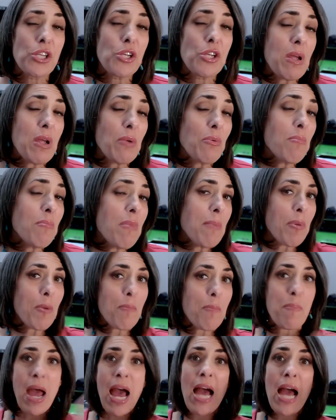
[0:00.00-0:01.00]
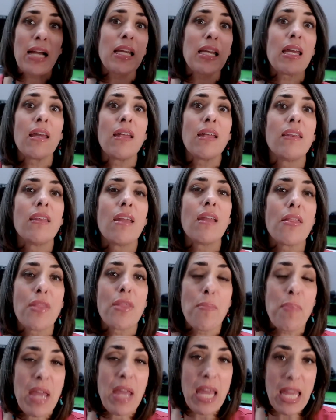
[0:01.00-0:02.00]
So you may remember back
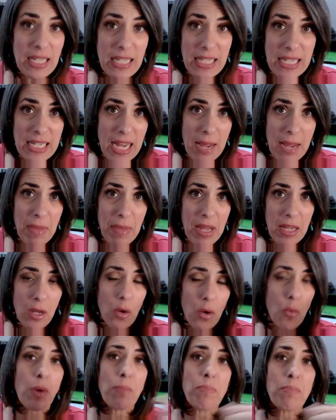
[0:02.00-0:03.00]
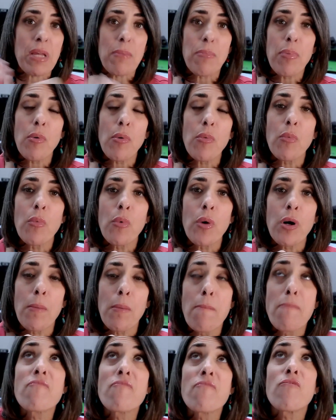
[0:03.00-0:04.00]
in the pandemic when people
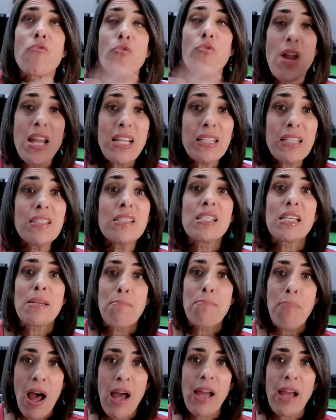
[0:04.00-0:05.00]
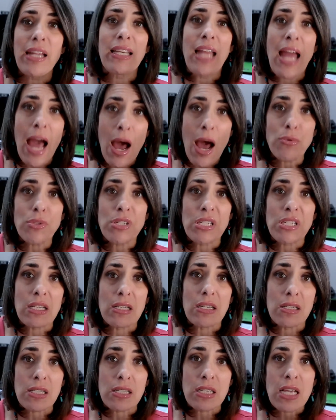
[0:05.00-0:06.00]
were frenzied buying
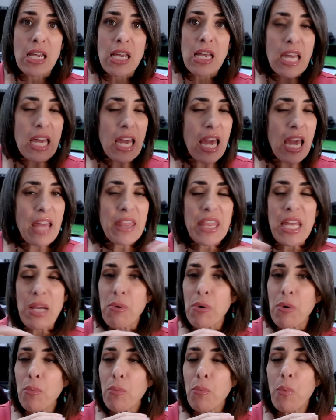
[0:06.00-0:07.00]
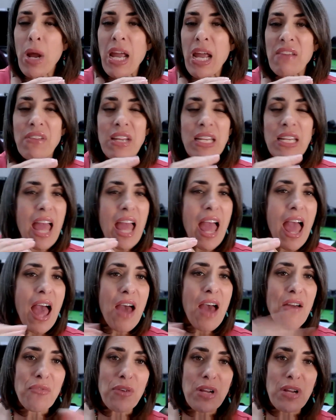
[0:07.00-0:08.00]
houses and they were waiting
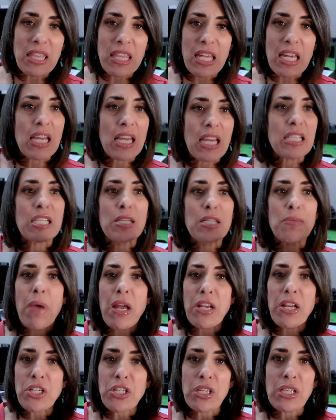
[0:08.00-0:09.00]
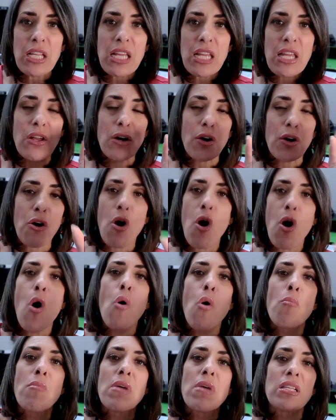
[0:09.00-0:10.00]
everything, especially their
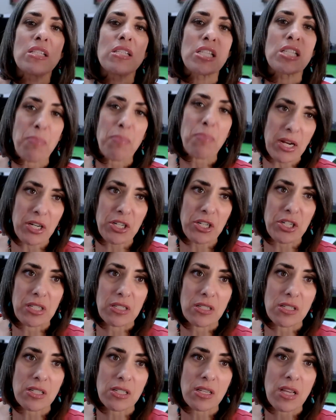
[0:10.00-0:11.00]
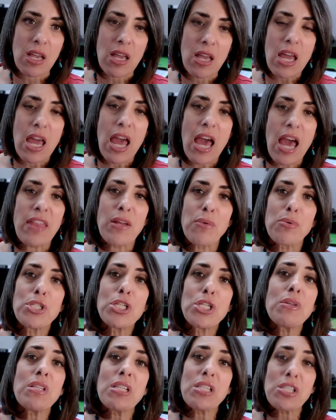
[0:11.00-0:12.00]
home inspections. And
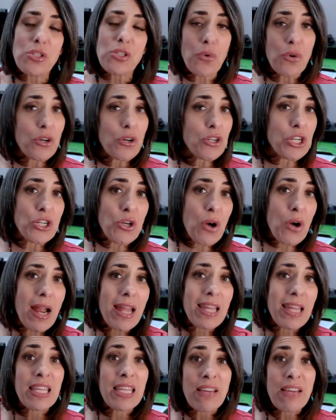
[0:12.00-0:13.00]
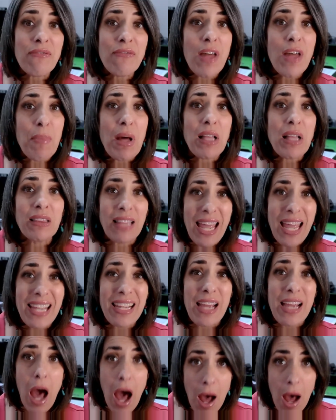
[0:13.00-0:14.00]
they were doing this in order to try and give them a
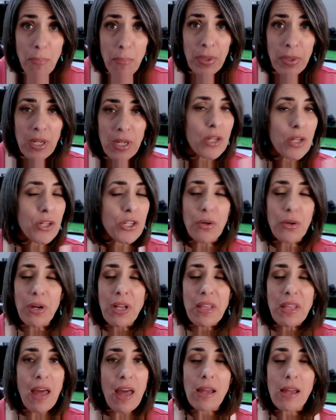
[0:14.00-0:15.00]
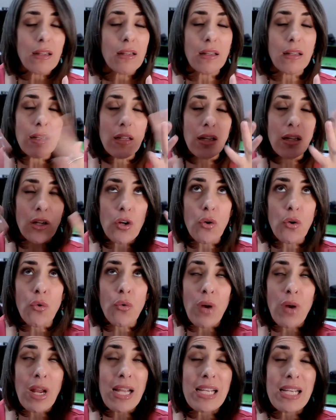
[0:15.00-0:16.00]
leg up during that in
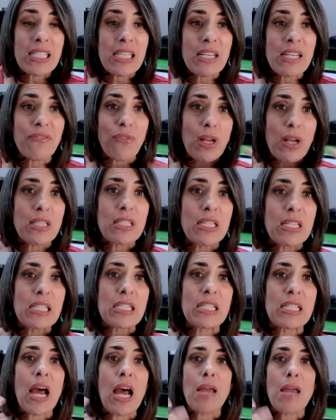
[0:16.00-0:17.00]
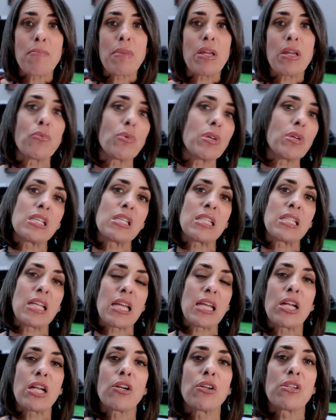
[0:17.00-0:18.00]
crazy frenzied time in real
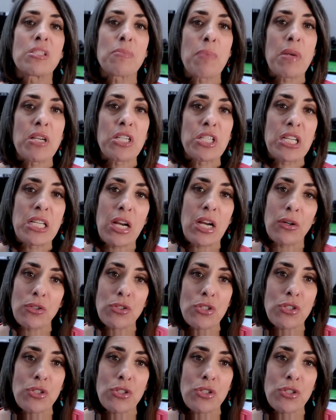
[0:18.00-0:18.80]
estate here, especially in